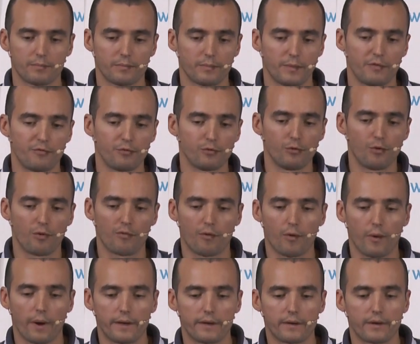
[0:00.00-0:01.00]
if you look
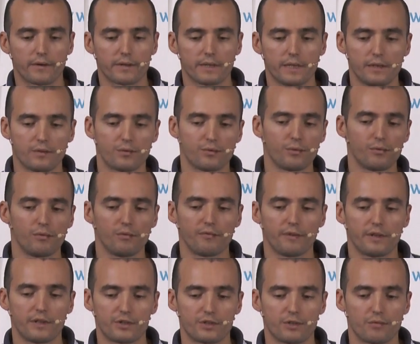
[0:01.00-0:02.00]
for RRD tool
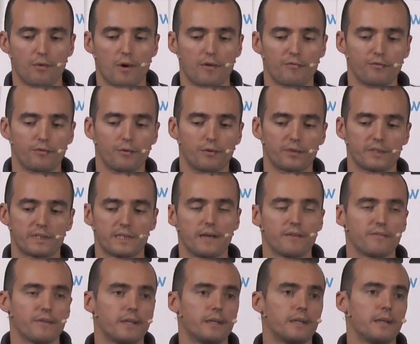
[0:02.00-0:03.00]
version
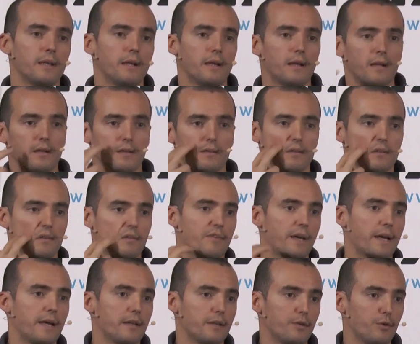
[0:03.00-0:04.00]
147,
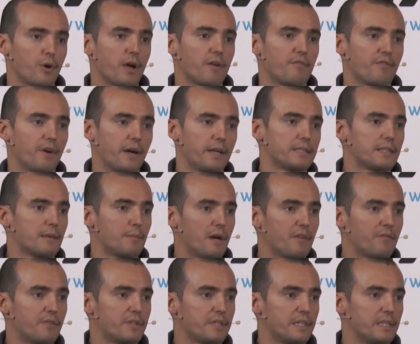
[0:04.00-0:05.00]
then you can find some
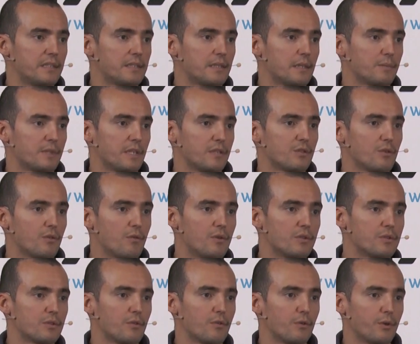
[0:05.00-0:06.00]
other systems and so
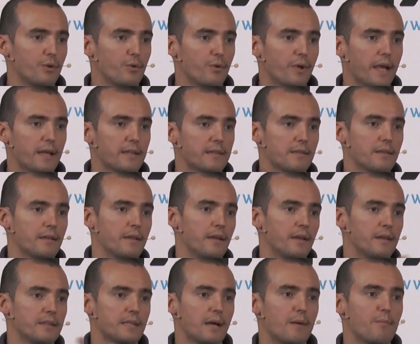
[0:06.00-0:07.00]
on. So you get
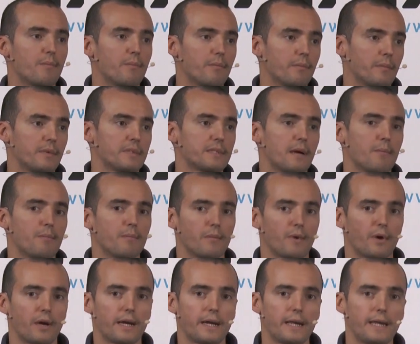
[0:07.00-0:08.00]
some
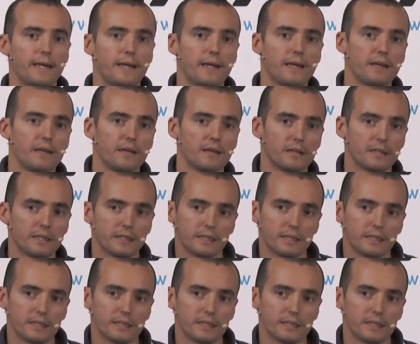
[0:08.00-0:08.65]
key